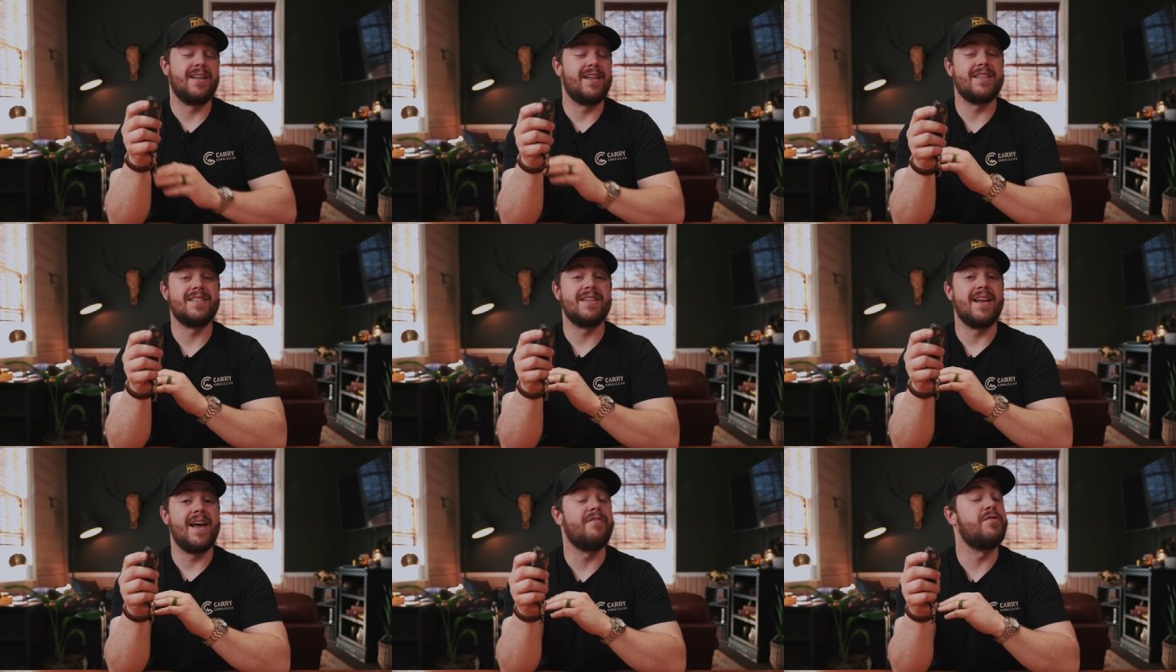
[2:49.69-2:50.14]
it
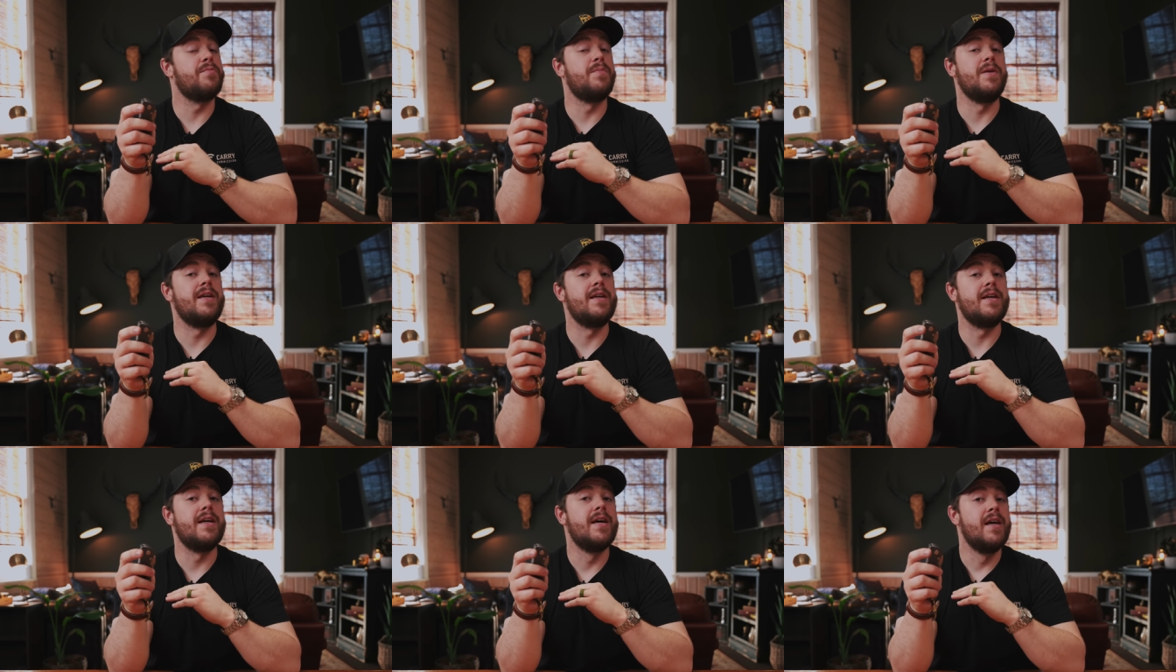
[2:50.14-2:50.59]
doesn't have to
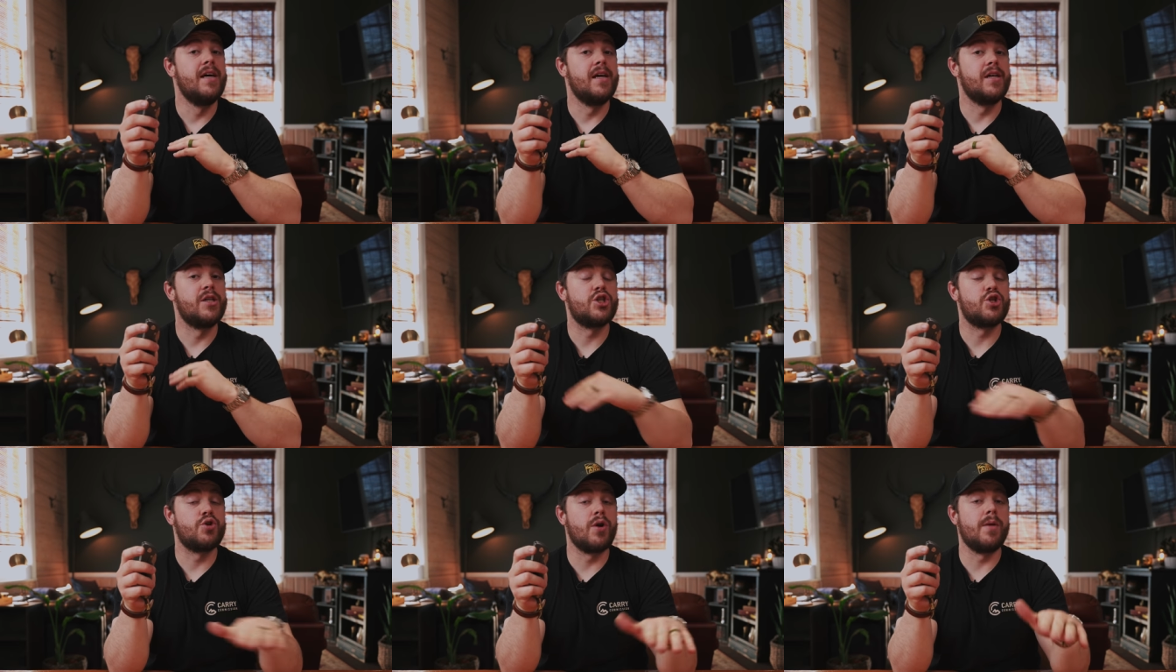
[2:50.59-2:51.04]
be
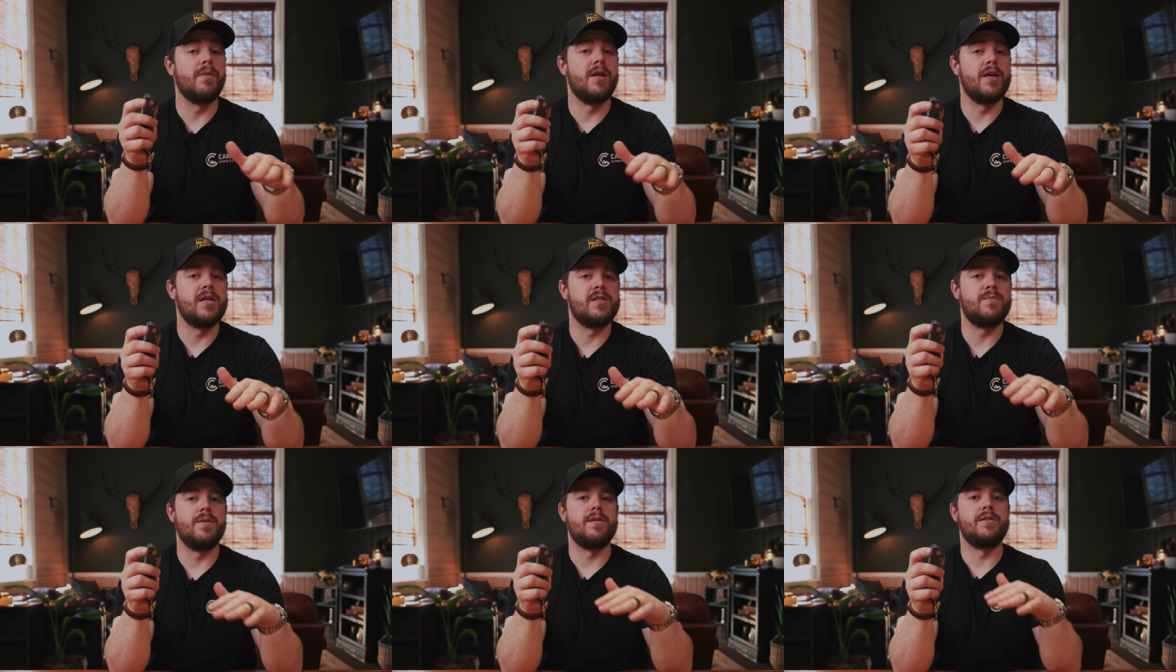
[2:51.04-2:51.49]
extremely
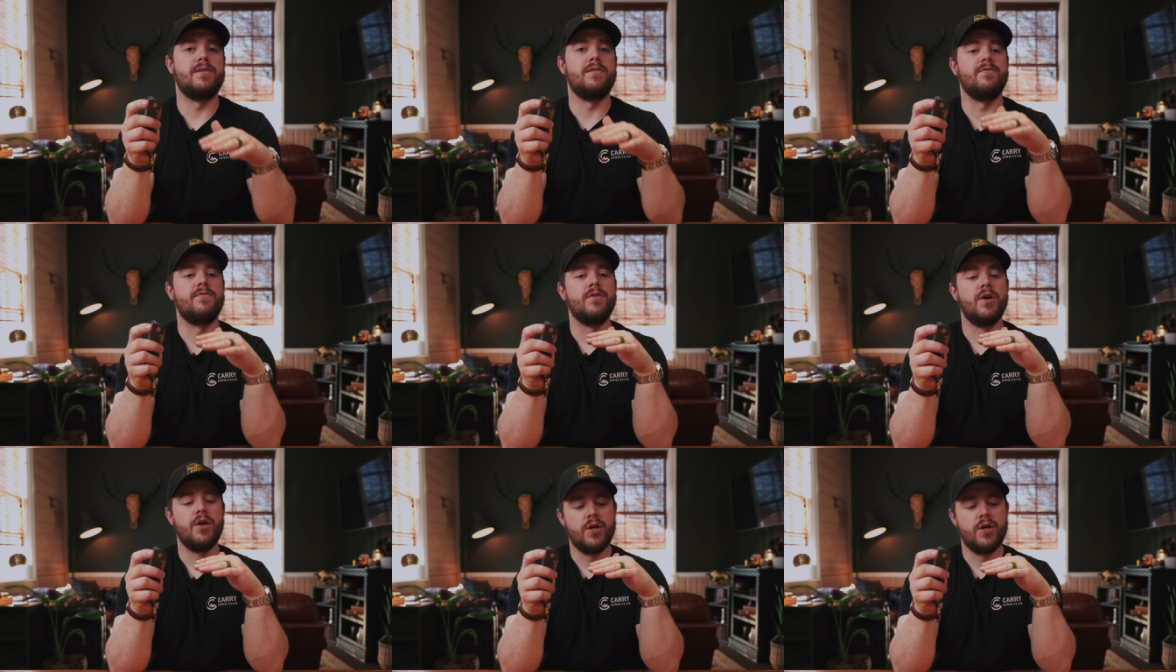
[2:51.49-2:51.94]
expensive,